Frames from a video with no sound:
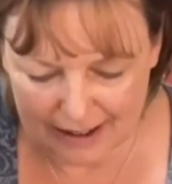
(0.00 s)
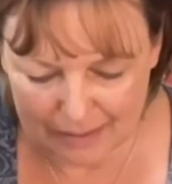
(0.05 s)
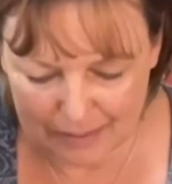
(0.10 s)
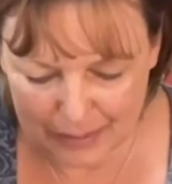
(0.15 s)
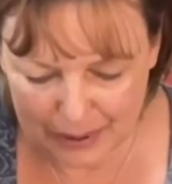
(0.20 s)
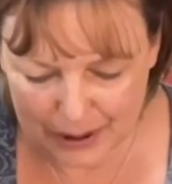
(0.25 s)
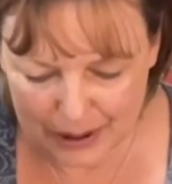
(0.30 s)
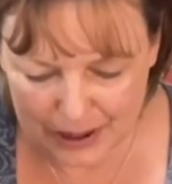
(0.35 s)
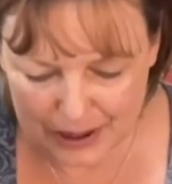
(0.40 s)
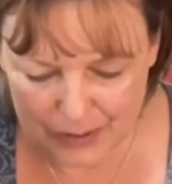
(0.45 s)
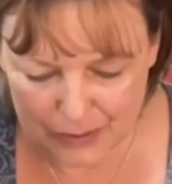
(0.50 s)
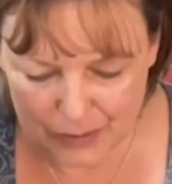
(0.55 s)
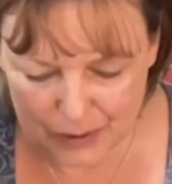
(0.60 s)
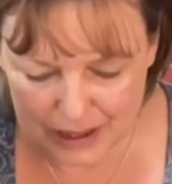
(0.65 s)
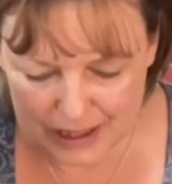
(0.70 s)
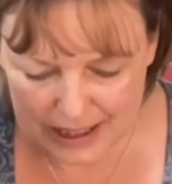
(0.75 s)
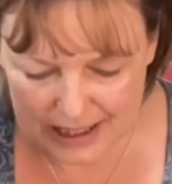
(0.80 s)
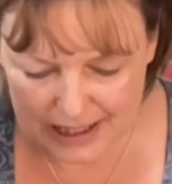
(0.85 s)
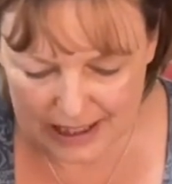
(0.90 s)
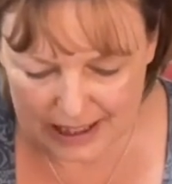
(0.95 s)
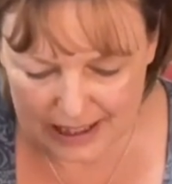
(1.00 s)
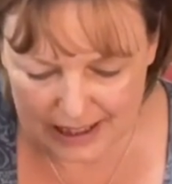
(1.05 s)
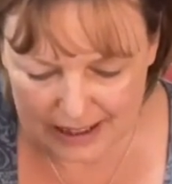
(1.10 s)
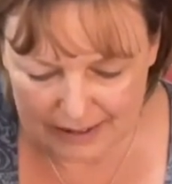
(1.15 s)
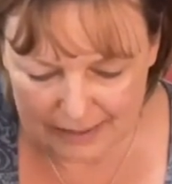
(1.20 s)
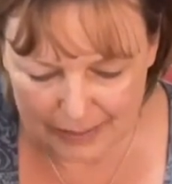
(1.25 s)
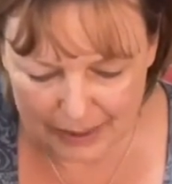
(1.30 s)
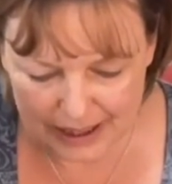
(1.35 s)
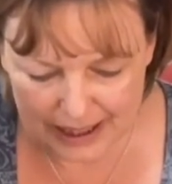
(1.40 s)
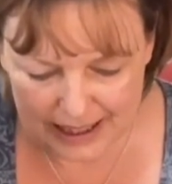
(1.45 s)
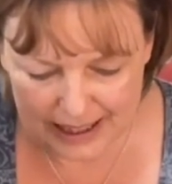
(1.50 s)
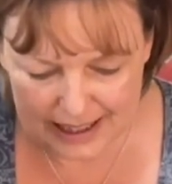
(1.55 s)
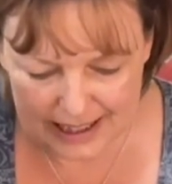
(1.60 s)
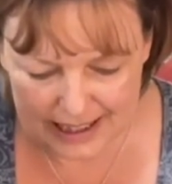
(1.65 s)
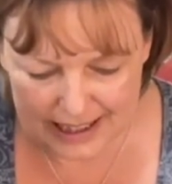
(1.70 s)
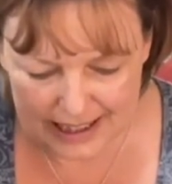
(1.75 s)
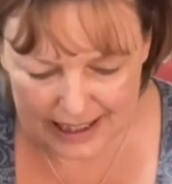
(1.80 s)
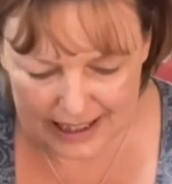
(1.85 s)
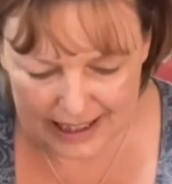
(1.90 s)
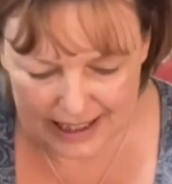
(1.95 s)
put the wooden piece
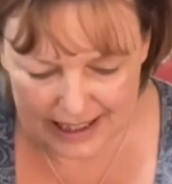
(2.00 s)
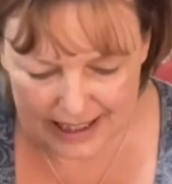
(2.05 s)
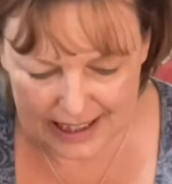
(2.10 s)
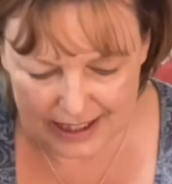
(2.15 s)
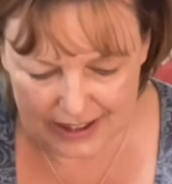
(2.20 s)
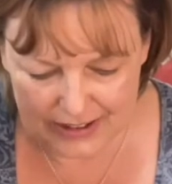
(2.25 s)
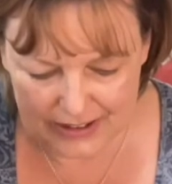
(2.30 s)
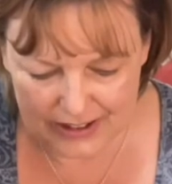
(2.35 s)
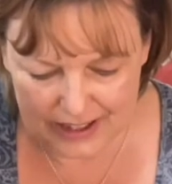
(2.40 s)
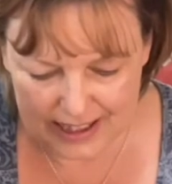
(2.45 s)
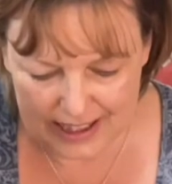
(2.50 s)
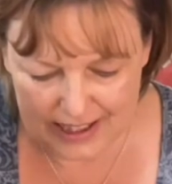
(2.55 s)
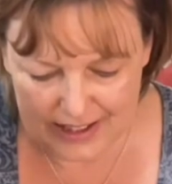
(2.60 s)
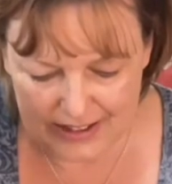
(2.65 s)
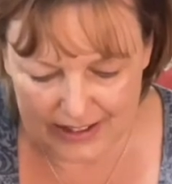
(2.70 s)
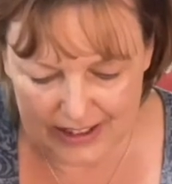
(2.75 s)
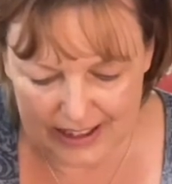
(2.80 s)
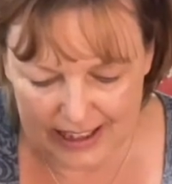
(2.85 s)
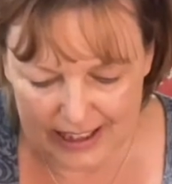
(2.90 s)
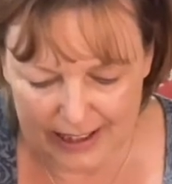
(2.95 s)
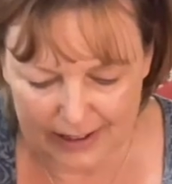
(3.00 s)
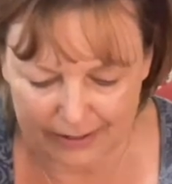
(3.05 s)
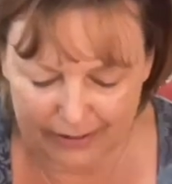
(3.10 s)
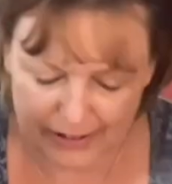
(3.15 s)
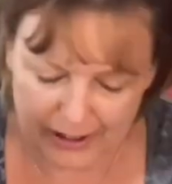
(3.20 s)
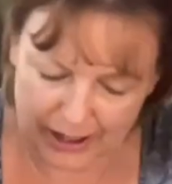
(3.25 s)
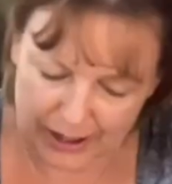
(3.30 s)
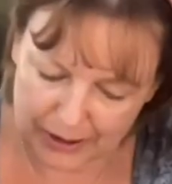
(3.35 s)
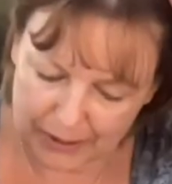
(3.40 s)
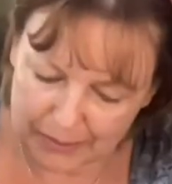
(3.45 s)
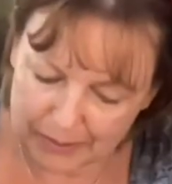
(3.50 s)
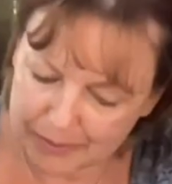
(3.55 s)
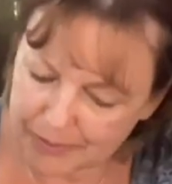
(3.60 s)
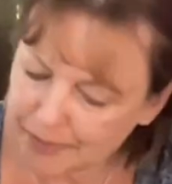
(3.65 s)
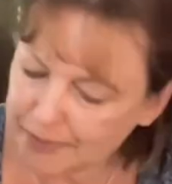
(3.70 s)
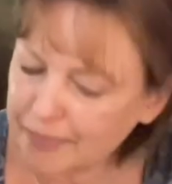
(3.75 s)
just alongside the foam.